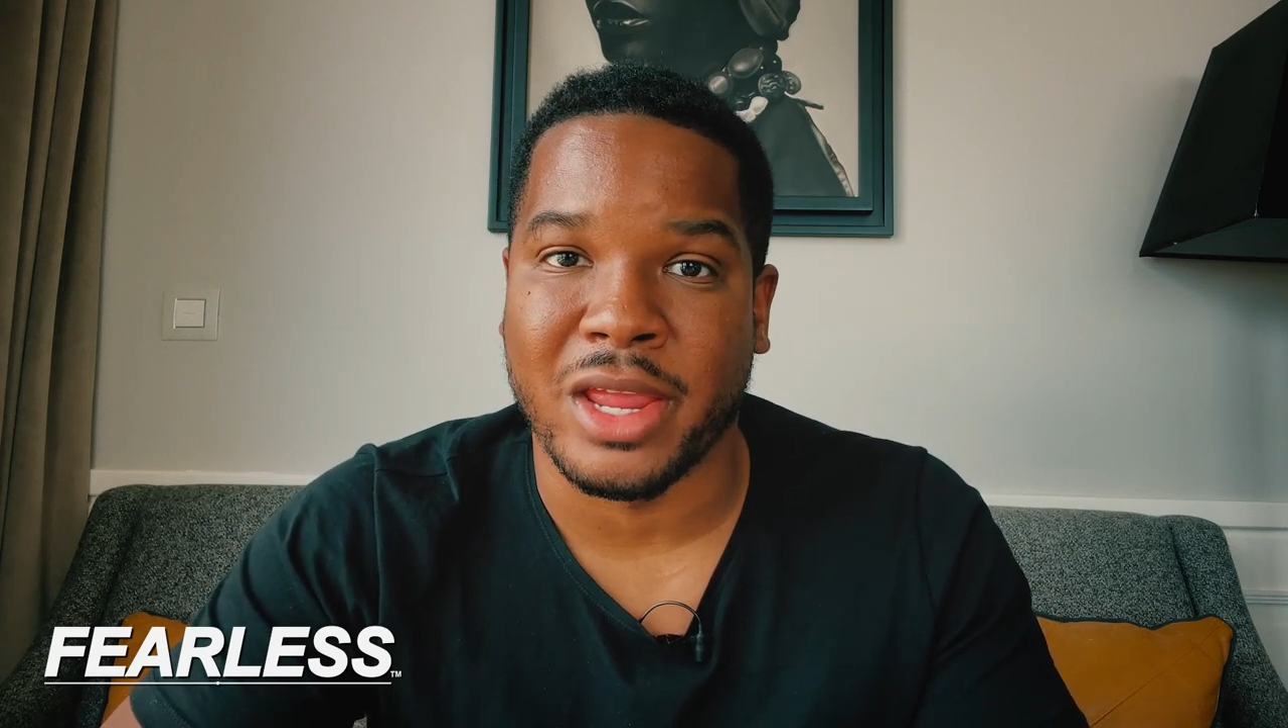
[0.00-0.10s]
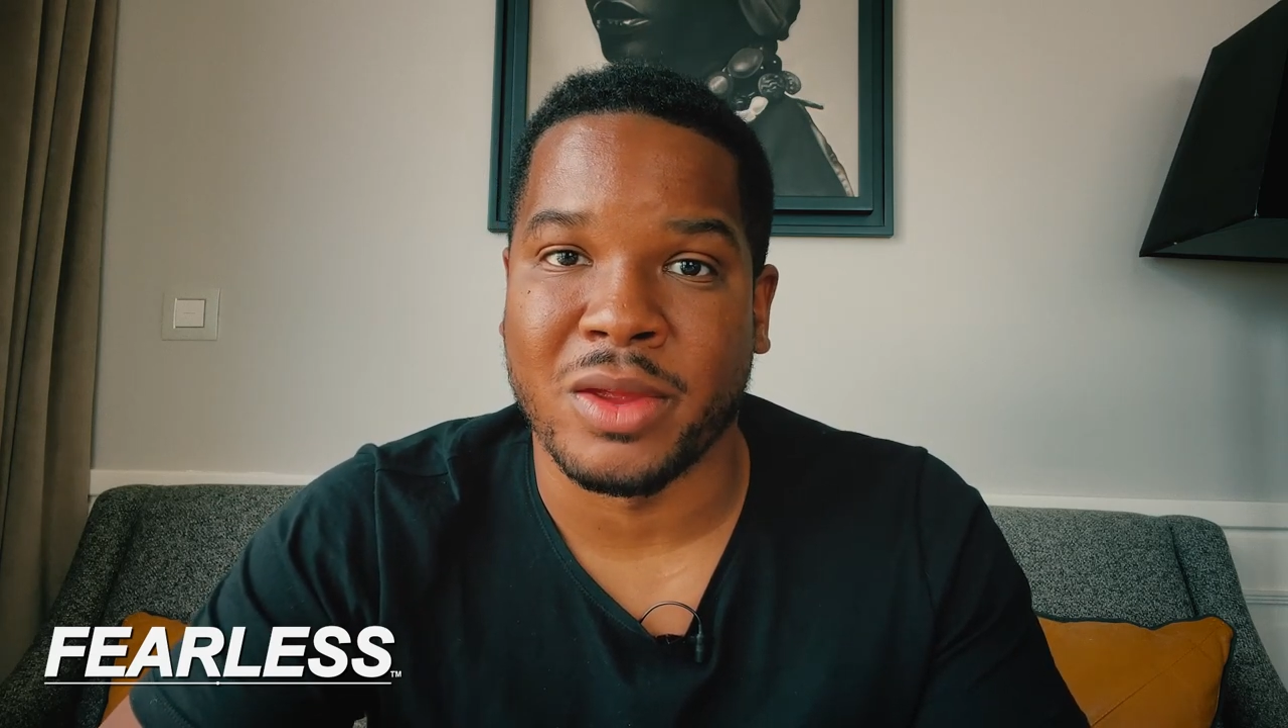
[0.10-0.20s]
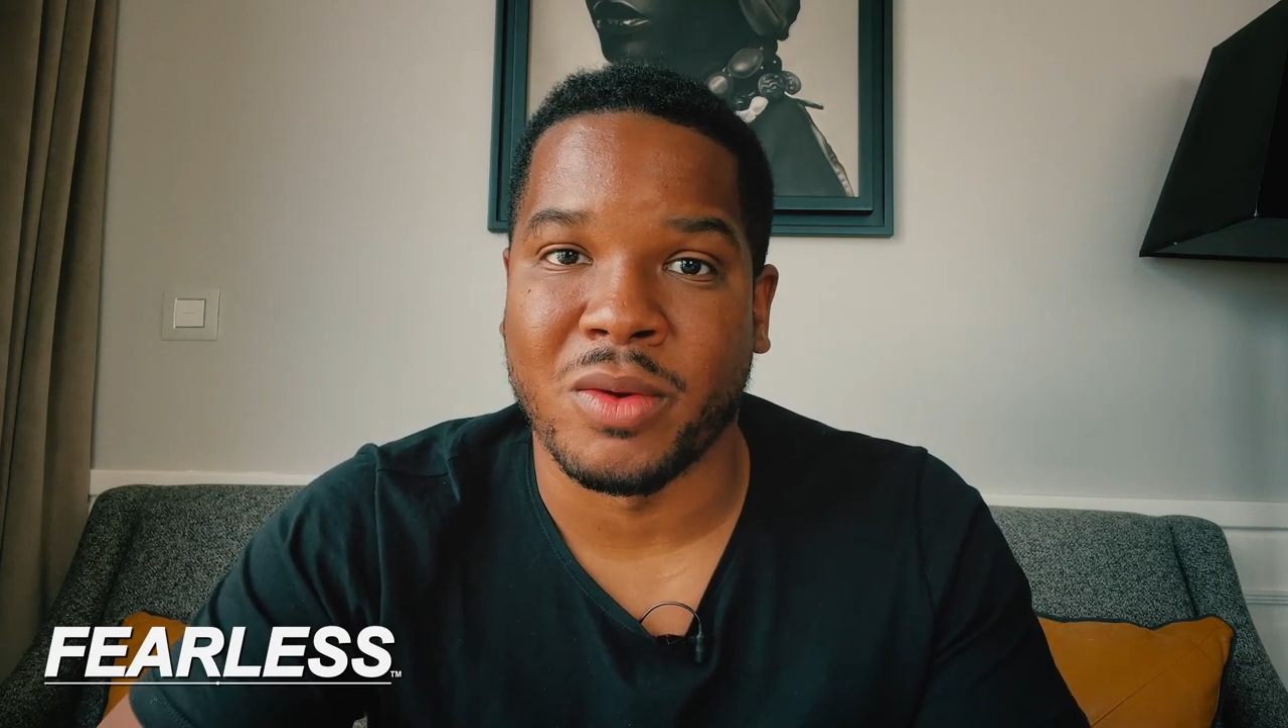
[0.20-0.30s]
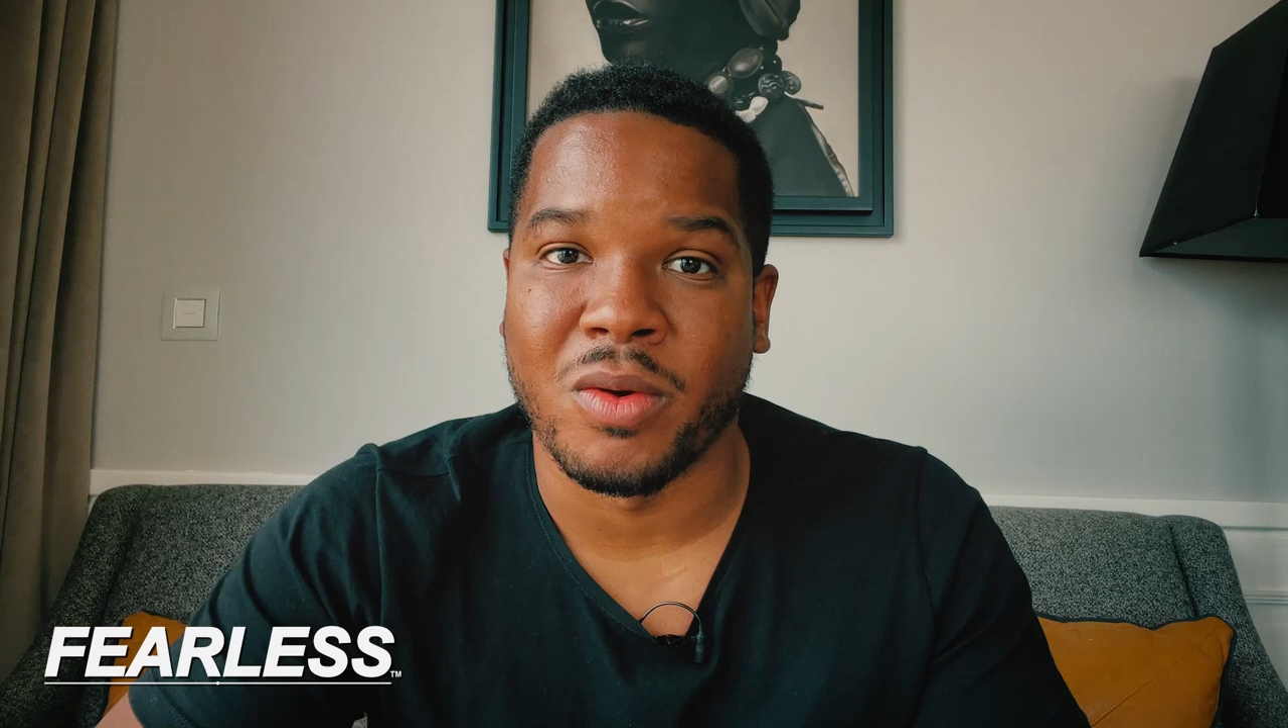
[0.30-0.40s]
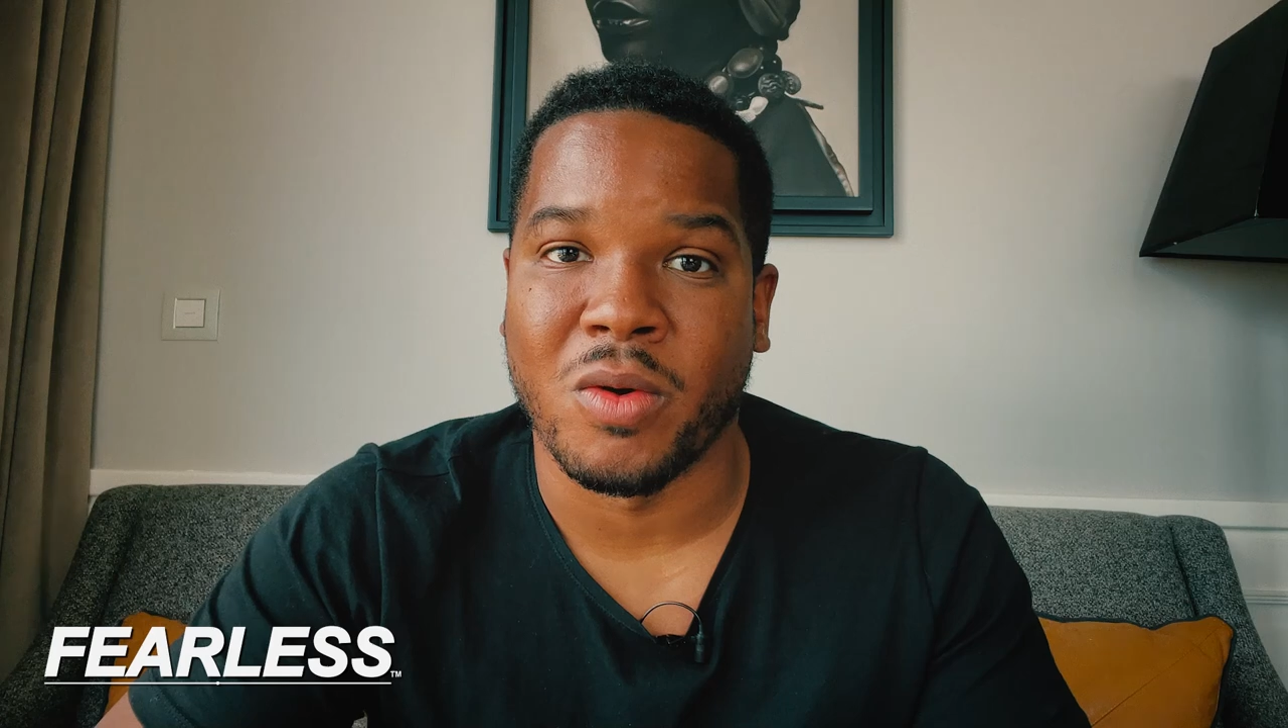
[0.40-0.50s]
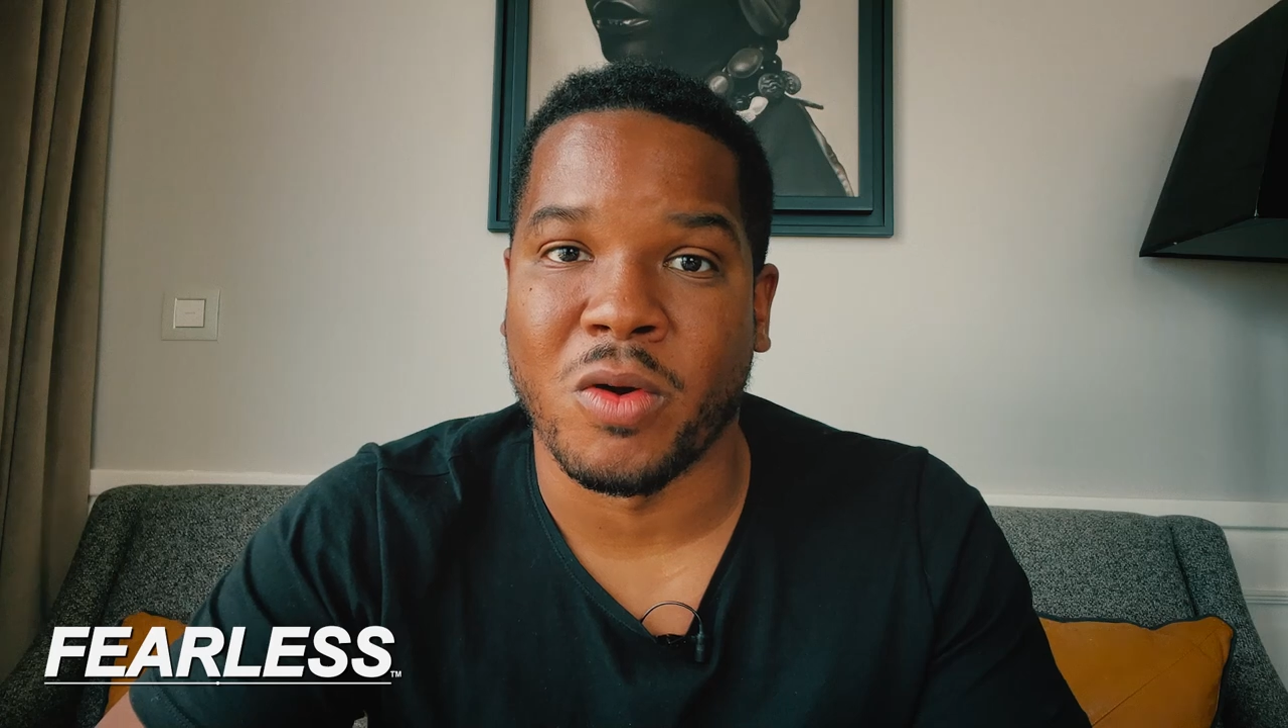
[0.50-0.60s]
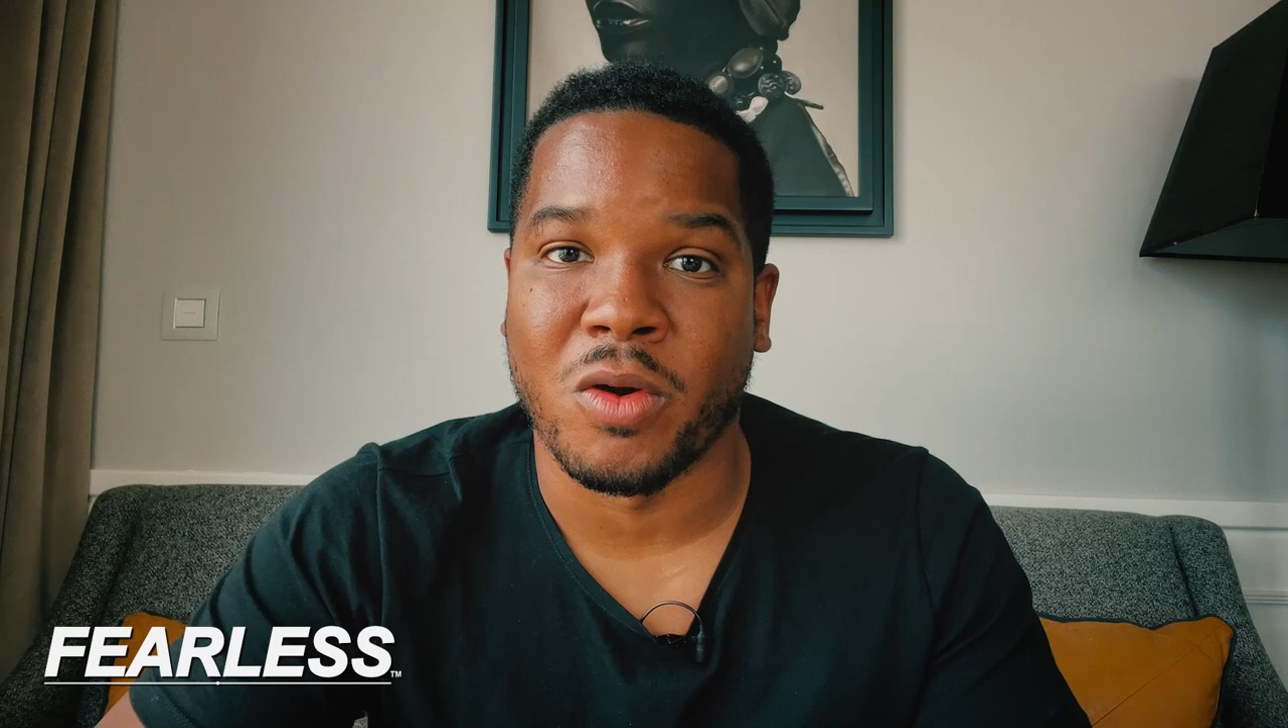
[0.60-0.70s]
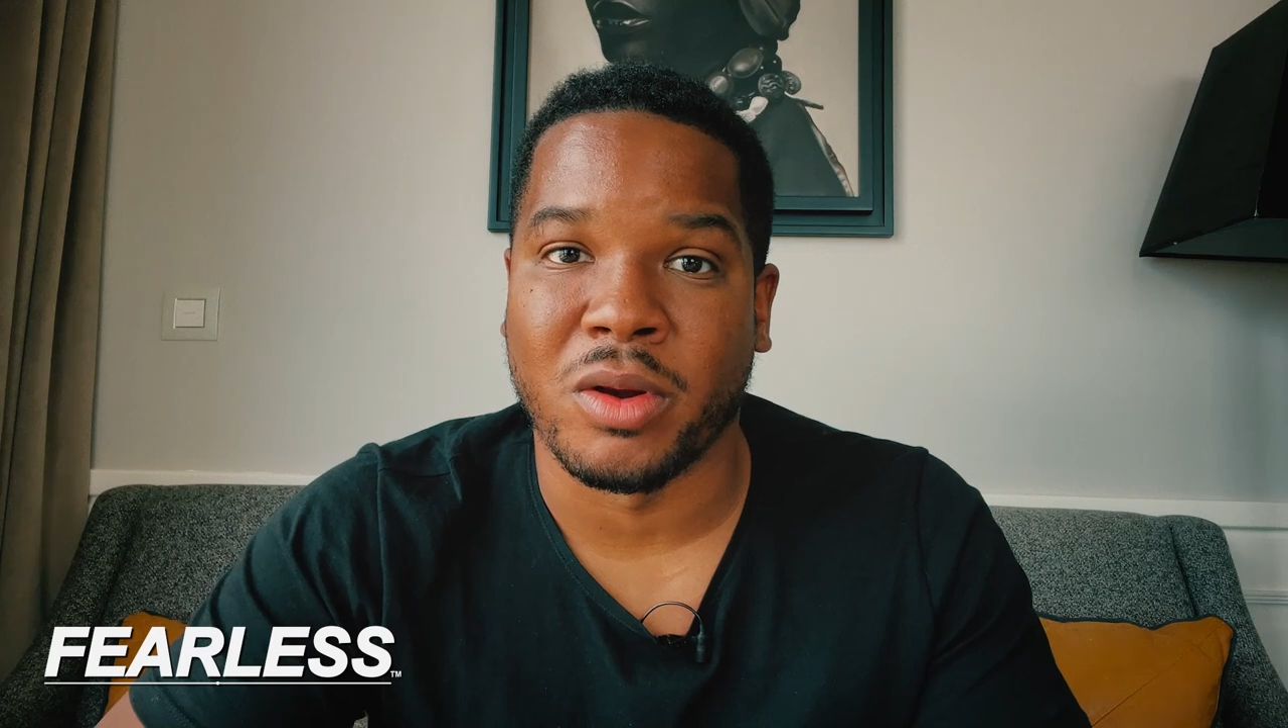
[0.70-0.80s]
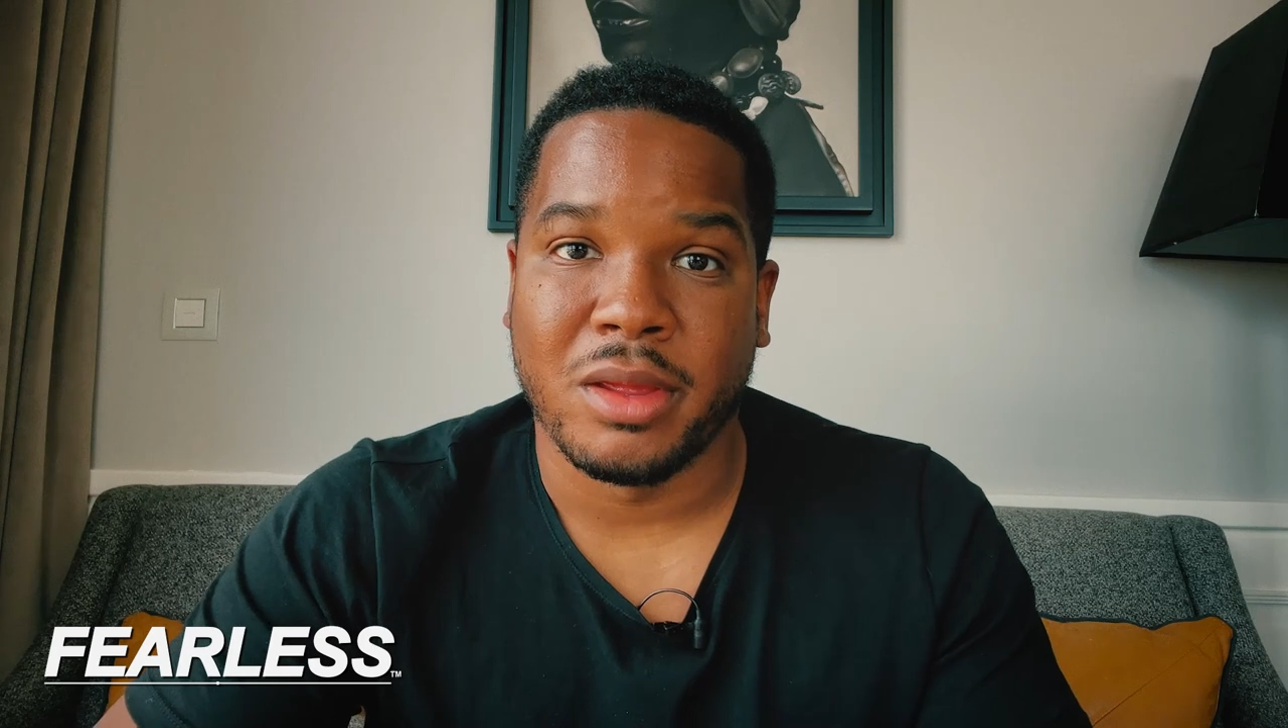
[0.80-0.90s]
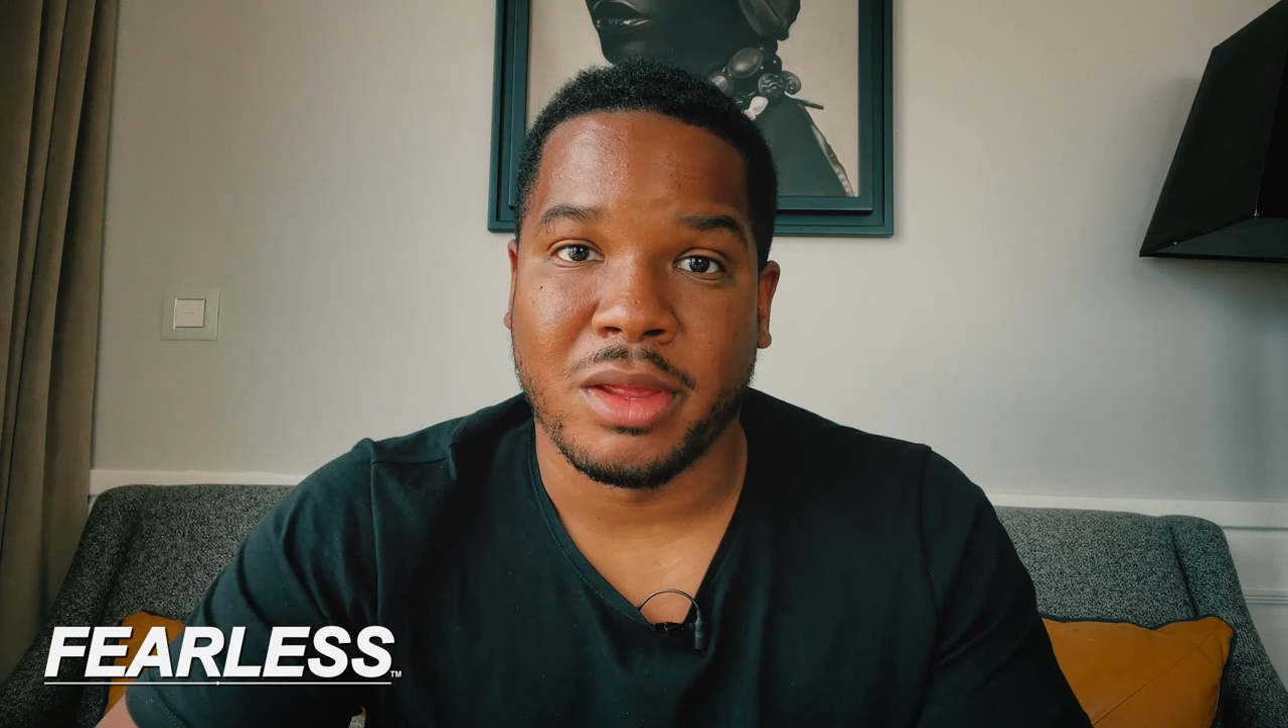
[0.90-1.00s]
at you
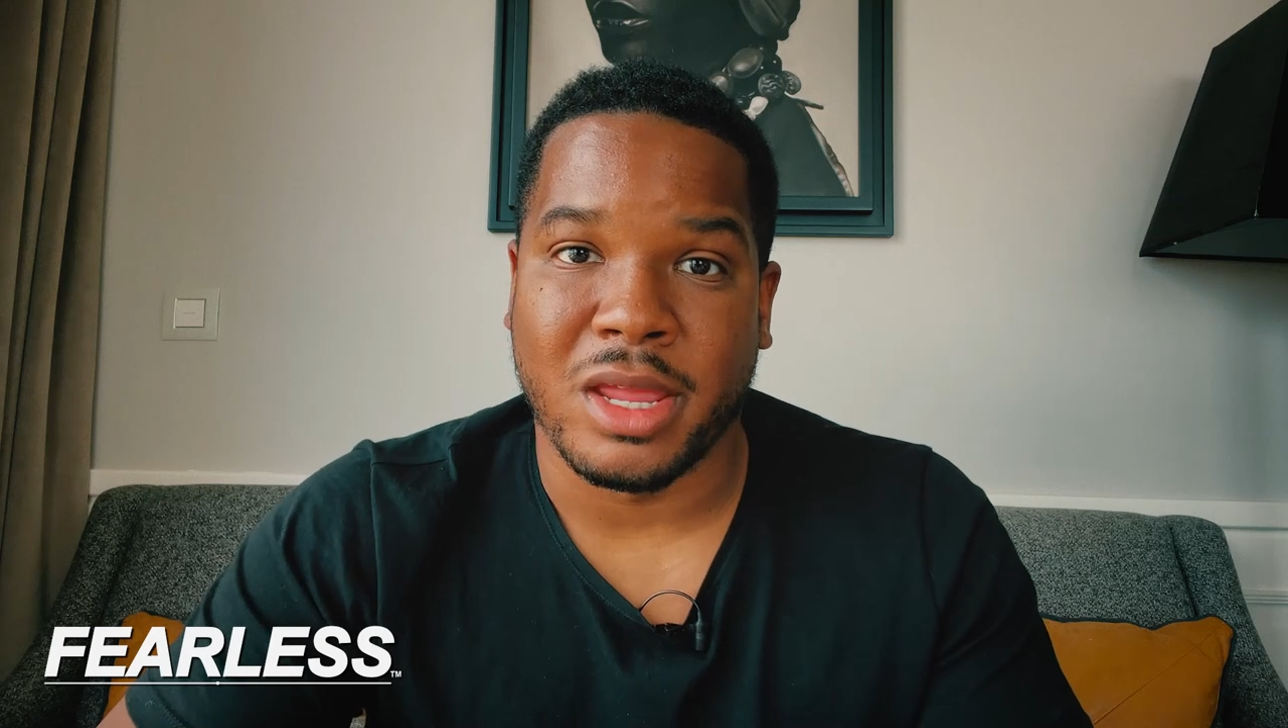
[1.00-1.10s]
or